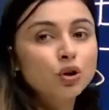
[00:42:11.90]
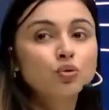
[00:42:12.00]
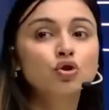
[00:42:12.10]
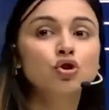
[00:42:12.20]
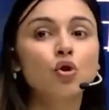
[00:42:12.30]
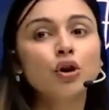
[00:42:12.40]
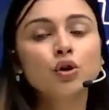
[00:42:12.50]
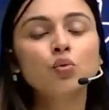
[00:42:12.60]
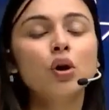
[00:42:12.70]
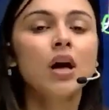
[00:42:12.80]
to show
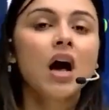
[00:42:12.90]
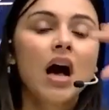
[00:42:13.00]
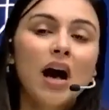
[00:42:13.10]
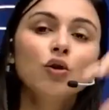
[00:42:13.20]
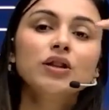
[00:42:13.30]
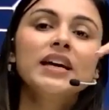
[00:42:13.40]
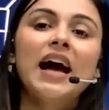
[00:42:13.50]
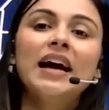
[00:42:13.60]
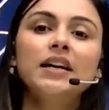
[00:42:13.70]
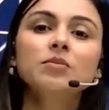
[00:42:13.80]
you how the
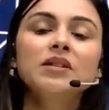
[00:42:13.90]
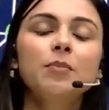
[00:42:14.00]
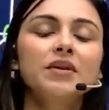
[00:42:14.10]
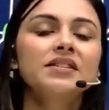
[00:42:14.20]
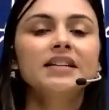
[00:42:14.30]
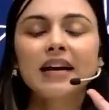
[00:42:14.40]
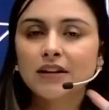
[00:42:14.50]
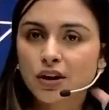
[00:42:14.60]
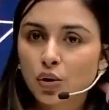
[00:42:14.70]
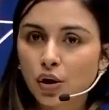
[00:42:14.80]
atoms are present at
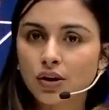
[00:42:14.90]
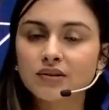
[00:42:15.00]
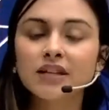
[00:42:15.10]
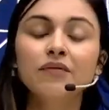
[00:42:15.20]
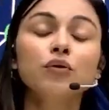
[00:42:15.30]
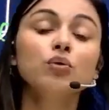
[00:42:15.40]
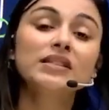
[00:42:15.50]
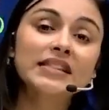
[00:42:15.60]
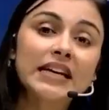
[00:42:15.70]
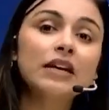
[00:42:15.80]
the corners. If you will
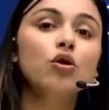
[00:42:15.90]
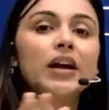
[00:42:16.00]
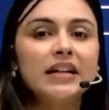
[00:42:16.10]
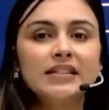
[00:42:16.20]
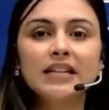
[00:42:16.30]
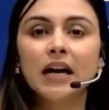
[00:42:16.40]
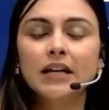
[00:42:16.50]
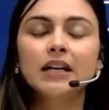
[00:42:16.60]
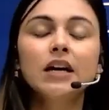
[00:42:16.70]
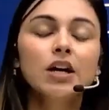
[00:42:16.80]
see your
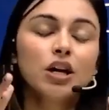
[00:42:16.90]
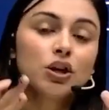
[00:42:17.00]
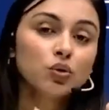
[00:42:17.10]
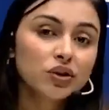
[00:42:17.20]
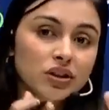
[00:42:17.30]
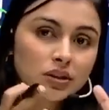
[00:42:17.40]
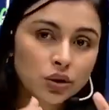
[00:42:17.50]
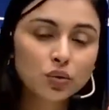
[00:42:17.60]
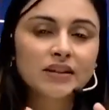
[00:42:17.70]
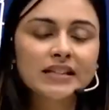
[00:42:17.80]
NCERT,
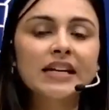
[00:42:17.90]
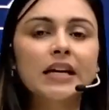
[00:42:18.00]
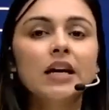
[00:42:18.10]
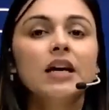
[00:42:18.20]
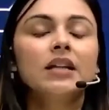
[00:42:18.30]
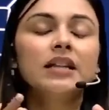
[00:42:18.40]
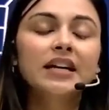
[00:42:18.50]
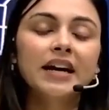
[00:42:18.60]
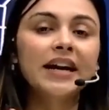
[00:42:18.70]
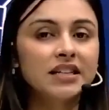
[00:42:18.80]
you'll see the
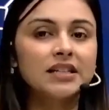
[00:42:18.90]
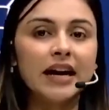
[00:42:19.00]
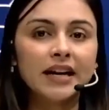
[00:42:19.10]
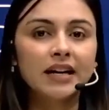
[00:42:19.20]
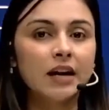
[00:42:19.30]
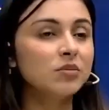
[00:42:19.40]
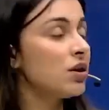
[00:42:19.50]
correct diagrams